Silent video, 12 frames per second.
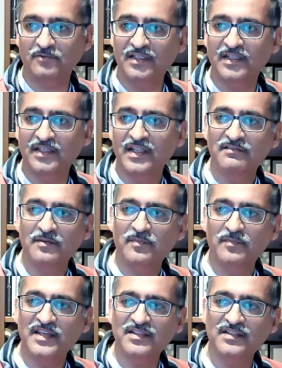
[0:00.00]
that. If a
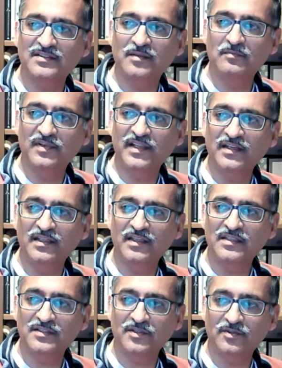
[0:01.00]
patient has complained
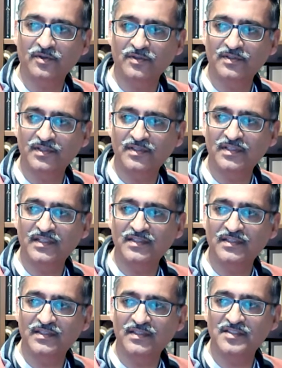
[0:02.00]
against a doctor, then
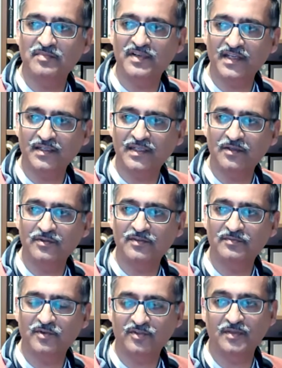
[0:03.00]
there is a breakdown
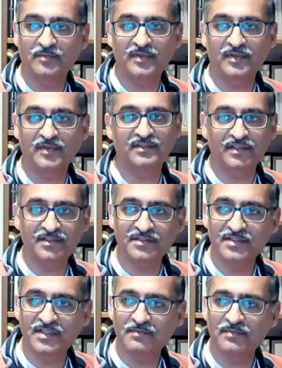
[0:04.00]
of doctor-patient
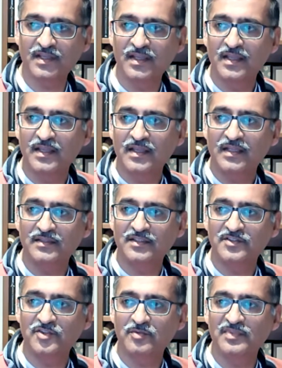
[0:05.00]
relationship, and
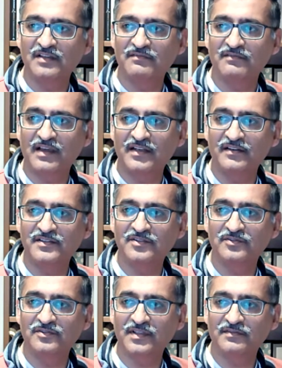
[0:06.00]
this should be a valid
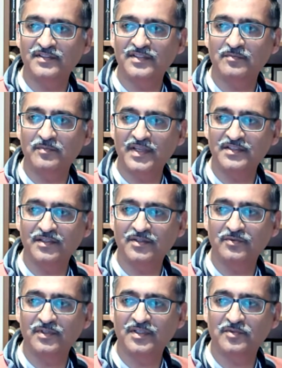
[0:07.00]
reason to refer the patient
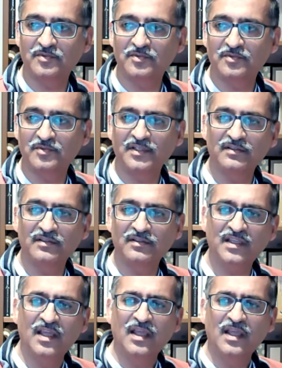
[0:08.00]
to an appropriate colleague.